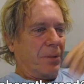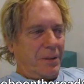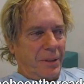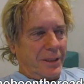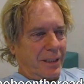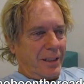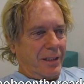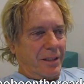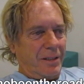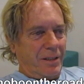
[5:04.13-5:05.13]
but
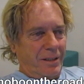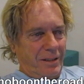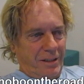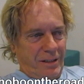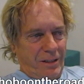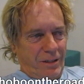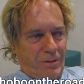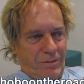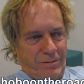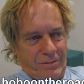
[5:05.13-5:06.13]
basically, you
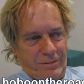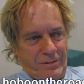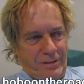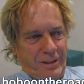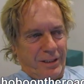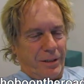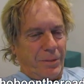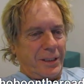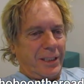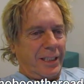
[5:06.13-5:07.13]
know, these are a
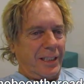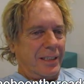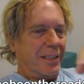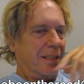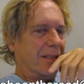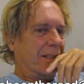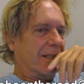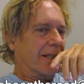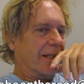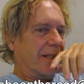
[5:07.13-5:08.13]
bunch of kids that
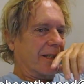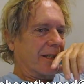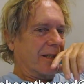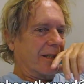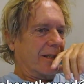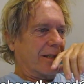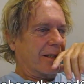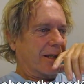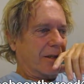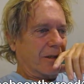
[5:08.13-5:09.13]

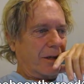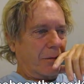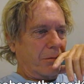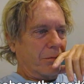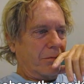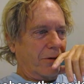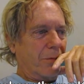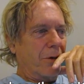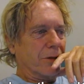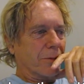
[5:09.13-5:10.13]
are, for
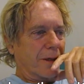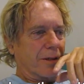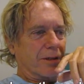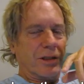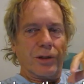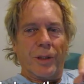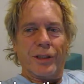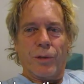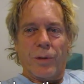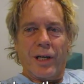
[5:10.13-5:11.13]
the most part, their
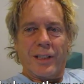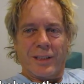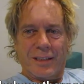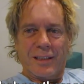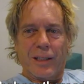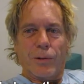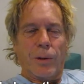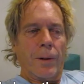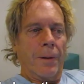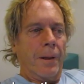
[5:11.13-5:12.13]
situational awareness is
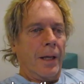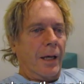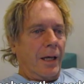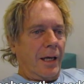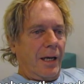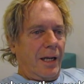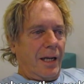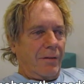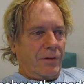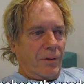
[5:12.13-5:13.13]
zero, and they
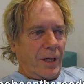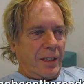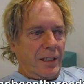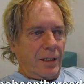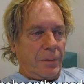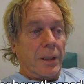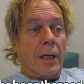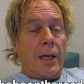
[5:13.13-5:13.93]
have no idea. But